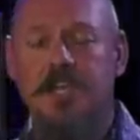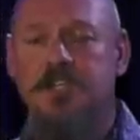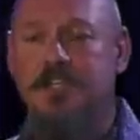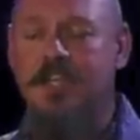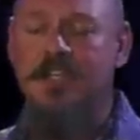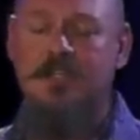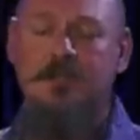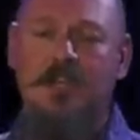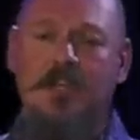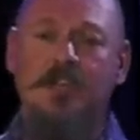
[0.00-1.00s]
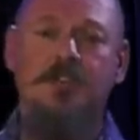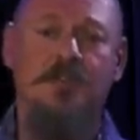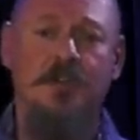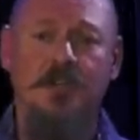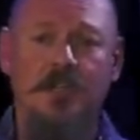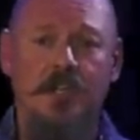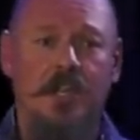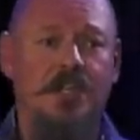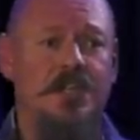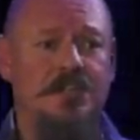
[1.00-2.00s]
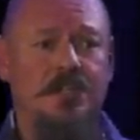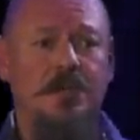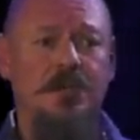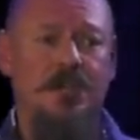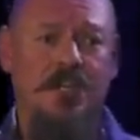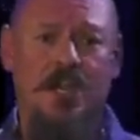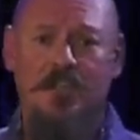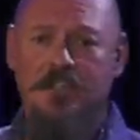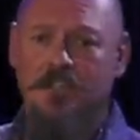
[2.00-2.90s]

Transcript: She tends to be an introvert and doesn't communicate.